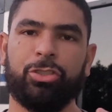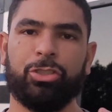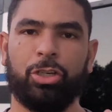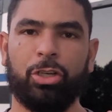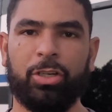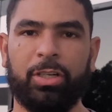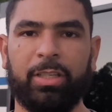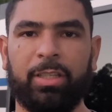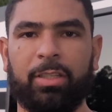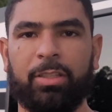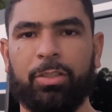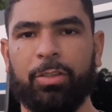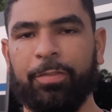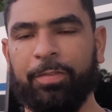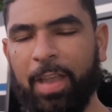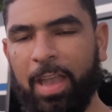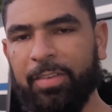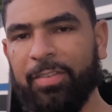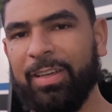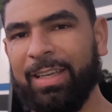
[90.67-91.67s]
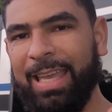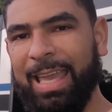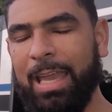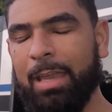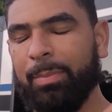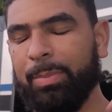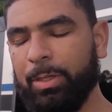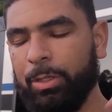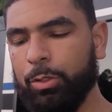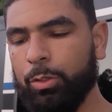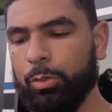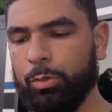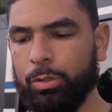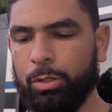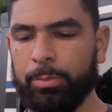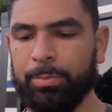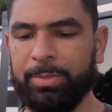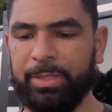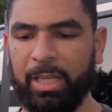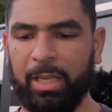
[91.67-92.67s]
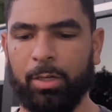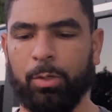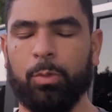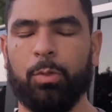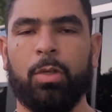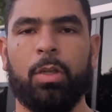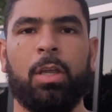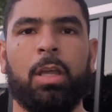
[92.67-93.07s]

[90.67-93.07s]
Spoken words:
Journey, your favorite camping YouTube channel.